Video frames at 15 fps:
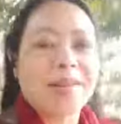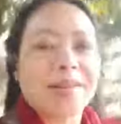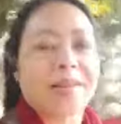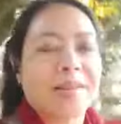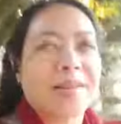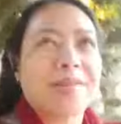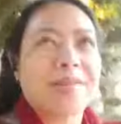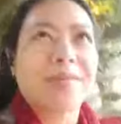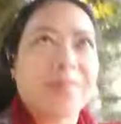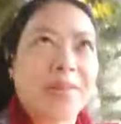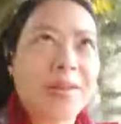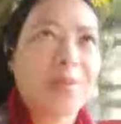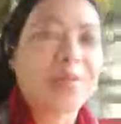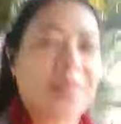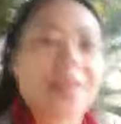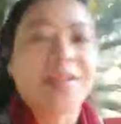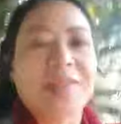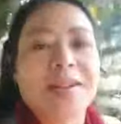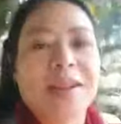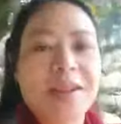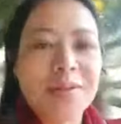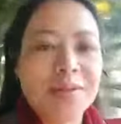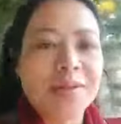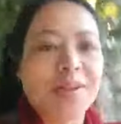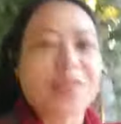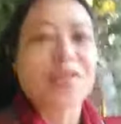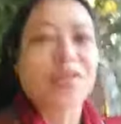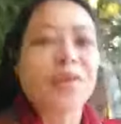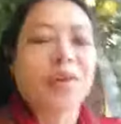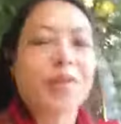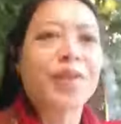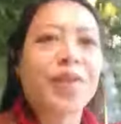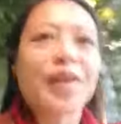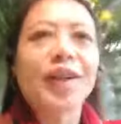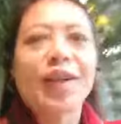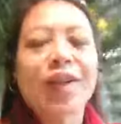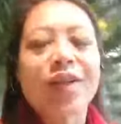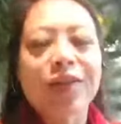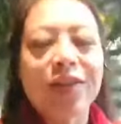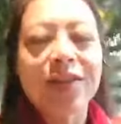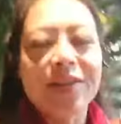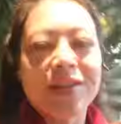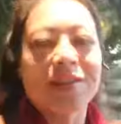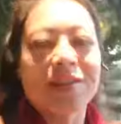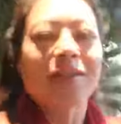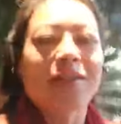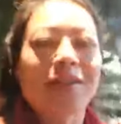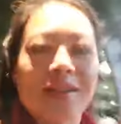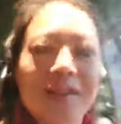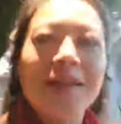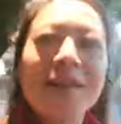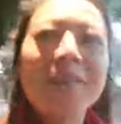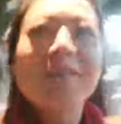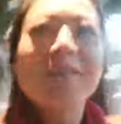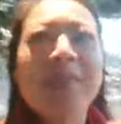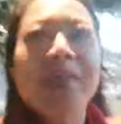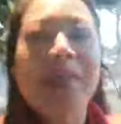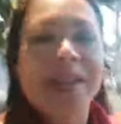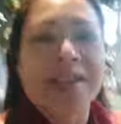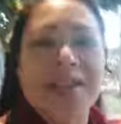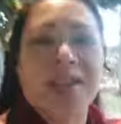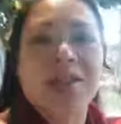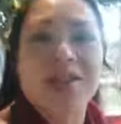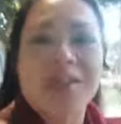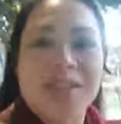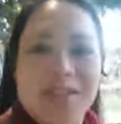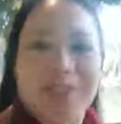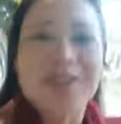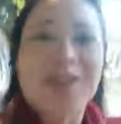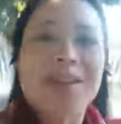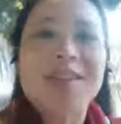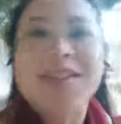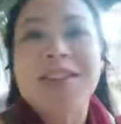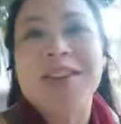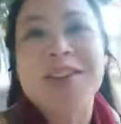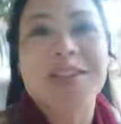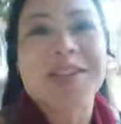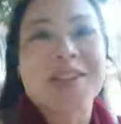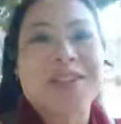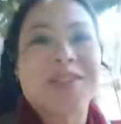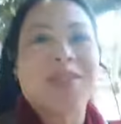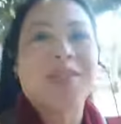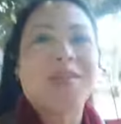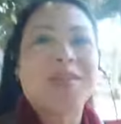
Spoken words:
to, I think it was yesterday, it was like 12, 13 degrees. So that's Celsius, guys. Celsius, not